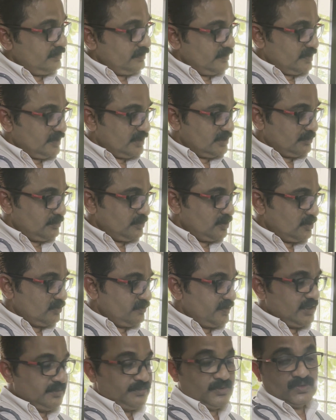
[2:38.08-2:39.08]
large amount of
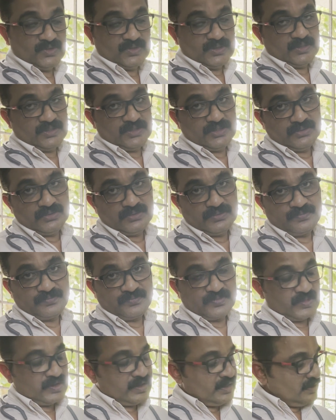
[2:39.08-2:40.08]
adipose tissue
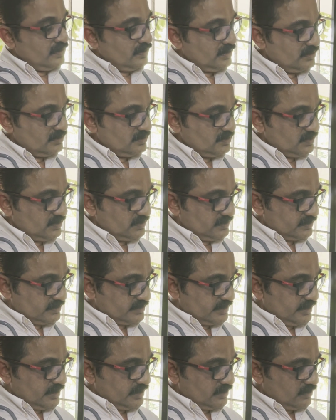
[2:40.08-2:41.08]
under the
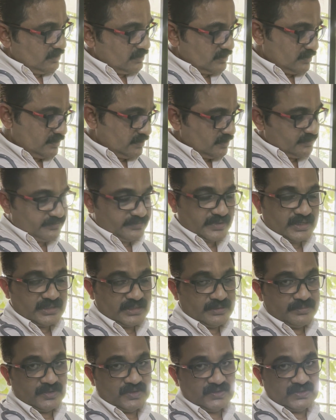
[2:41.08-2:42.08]
skin, or
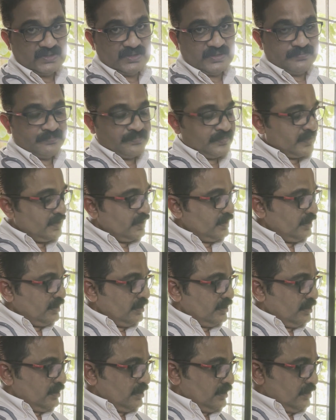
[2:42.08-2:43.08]
fatty person.
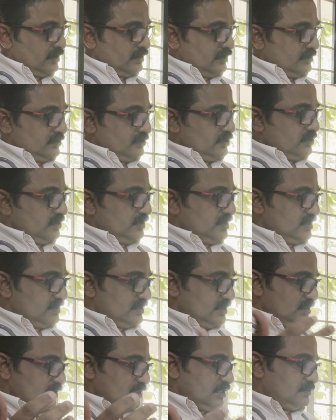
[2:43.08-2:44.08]
So
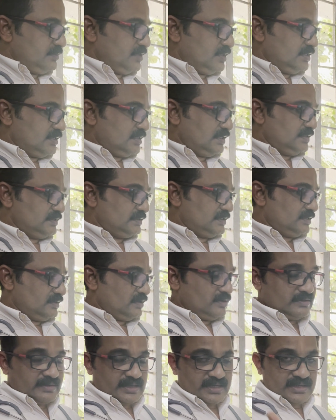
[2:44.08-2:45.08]
intensity can be decreased.
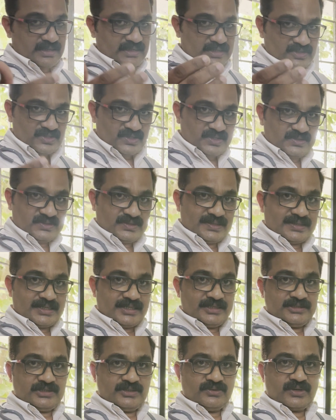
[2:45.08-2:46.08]
Then intensity is
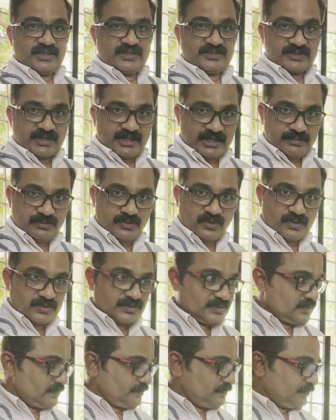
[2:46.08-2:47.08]
decreased during sleep also.